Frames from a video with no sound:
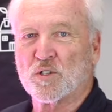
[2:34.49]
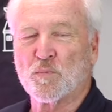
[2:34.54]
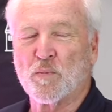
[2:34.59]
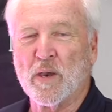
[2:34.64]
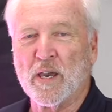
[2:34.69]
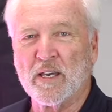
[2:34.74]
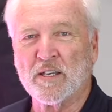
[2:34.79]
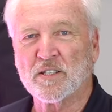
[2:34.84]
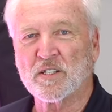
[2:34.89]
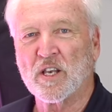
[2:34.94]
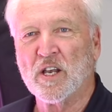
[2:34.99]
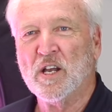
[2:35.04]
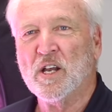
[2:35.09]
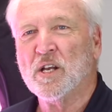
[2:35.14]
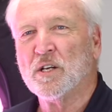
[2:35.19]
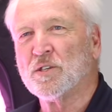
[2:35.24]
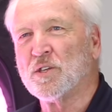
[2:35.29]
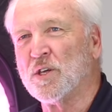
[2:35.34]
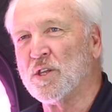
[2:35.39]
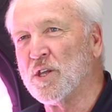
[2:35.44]
space.
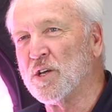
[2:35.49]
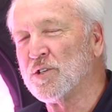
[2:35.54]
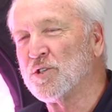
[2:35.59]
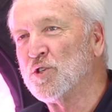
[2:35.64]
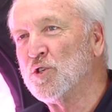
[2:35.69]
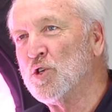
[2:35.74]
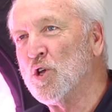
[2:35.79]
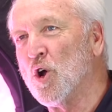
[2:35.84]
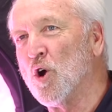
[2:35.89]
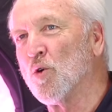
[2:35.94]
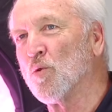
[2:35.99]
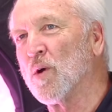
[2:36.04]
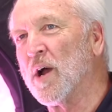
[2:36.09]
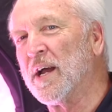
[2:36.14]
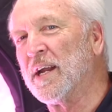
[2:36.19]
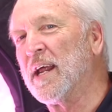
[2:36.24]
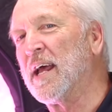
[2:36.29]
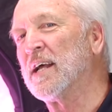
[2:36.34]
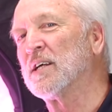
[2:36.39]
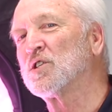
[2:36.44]
But there's no
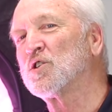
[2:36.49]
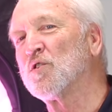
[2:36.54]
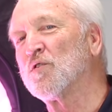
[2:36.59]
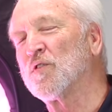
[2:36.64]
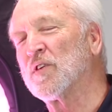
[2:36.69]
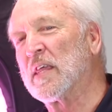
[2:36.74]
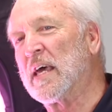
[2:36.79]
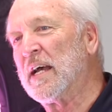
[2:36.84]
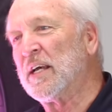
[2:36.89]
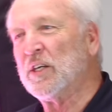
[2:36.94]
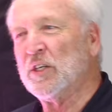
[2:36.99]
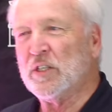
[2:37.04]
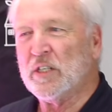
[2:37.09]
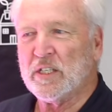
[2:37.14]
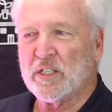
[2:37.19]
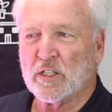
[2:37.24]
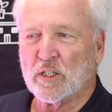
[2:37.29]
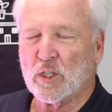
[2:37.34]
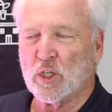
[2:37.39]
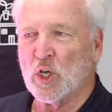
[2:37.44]
right answer for that. You
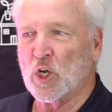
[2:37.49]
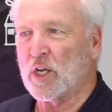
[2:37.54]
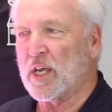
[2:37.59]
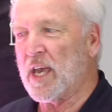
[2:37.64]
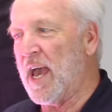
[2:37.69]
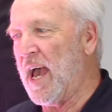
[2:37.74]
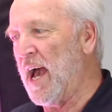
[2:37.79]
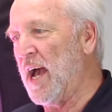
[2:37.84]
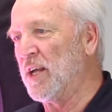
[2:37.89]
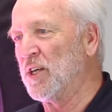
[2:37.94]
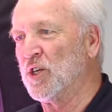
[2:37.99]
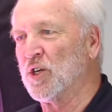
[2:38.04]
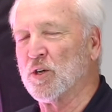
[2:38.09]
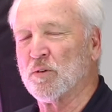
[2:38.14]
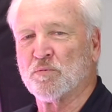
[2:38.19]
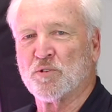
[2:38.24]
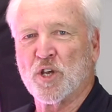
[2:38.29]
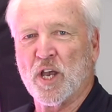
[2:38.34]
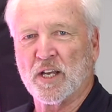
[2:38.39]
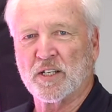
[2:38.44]
need to look at your
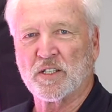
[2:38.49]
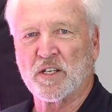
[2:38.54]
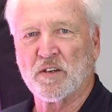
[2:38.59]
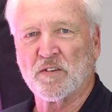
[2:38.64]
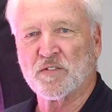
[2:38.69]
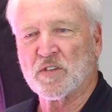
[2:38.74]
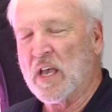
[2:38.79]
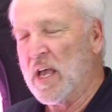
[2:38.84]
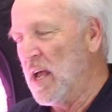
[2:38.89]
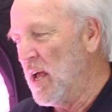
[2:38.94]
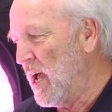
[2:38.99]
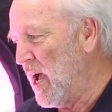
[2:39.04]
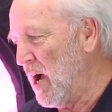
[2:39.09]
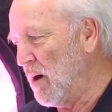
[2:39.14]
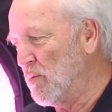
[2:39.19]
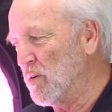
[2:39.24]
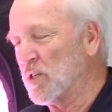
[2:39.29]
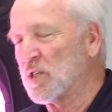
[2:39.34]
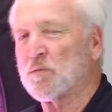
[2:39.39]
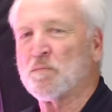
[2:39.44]
objectives,
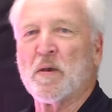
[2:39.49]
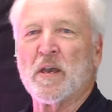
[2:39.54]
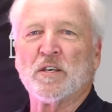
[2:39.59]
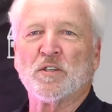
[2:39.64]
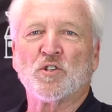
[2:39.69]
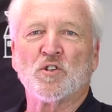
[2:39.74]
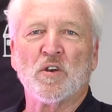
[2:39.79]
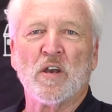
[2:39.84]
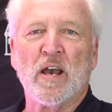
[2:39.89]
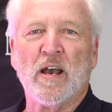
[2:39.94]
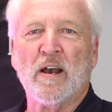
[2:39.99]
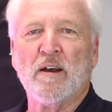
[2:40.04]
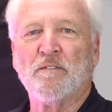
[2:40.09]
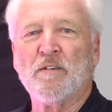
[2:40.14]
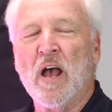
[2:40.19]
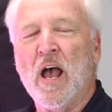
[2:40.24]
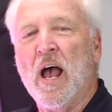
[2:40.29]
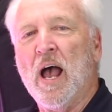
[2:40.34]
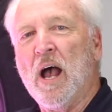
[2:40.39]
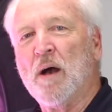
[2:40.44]
how much space you
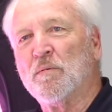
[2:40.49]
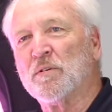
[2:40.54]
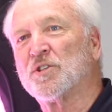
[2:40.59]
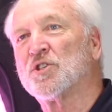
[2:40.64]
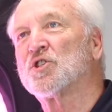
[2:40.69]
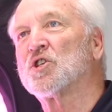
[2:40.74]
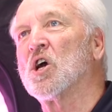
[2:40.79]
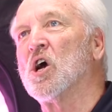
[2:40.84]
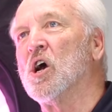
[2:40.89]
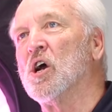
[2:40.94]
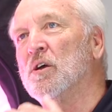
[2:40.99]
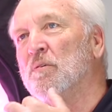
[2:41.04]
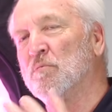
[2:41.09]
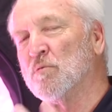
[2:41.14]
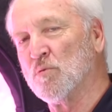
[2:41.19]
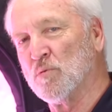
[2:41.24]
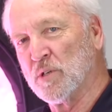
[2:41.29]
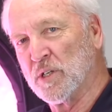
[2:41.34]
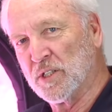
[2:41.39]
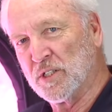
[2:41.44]
have, how much time
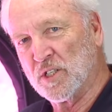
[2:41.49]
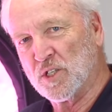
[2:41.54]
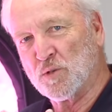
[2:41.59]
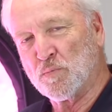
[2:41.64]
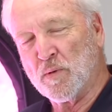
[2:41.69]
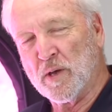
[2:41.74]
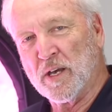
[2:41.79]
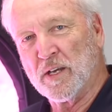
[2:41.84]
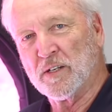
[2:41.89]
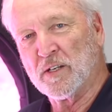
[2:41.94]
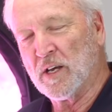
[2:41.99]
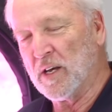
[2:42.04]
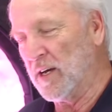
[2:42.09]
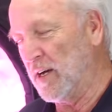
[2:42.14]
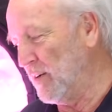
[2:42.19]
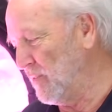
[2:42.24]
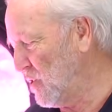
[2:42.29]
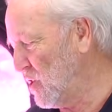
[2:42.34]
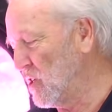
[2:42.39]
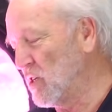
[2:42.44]
you're willing to spend
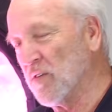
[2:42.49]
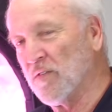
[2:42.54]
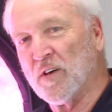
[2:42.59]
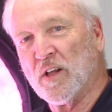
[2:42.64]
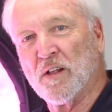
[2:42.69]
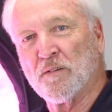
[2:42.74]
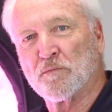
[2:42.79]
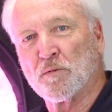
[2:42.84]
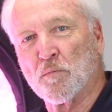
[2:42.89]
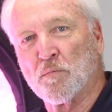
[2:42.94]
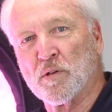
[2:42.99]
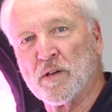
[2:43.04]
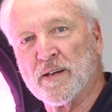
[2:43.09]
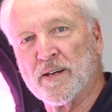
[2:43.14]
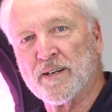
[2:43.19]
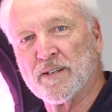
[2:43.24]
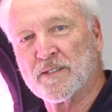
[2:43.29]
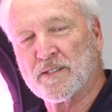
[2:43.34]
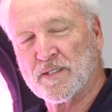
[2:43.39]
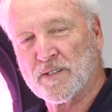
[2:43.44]
to develop the
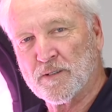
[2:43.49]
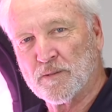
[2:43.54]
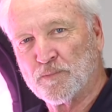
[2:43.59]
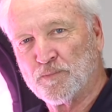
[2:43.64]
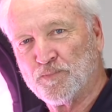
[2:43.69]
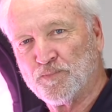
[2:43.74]
plants.